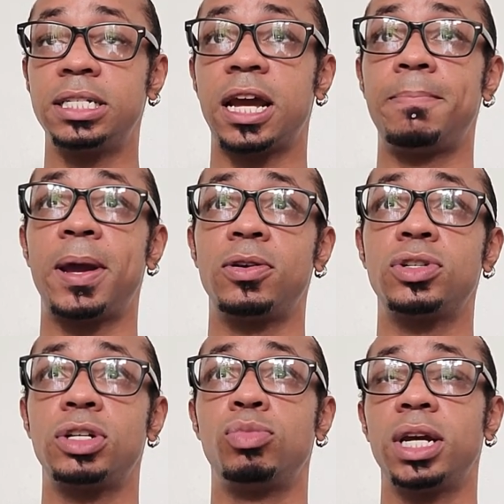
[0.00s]
type
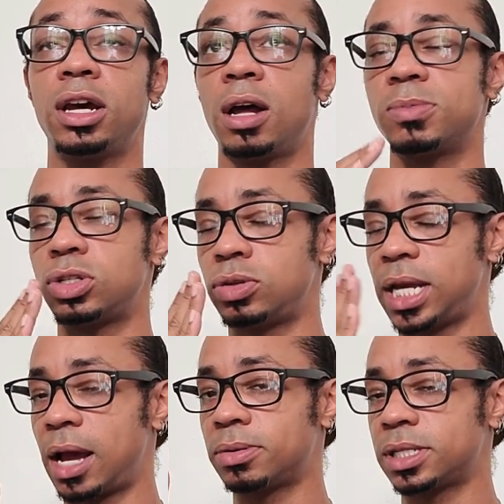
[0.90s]
energy when it comes to
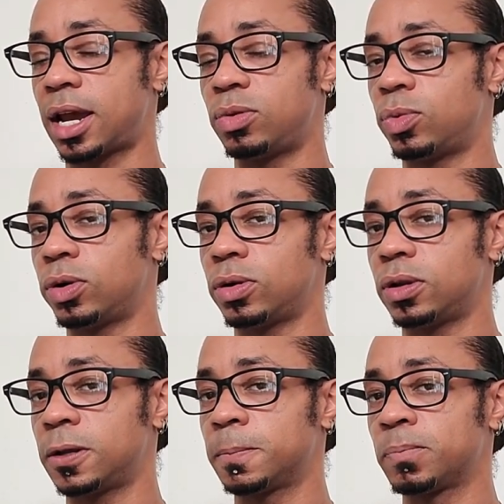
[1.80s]
the outside world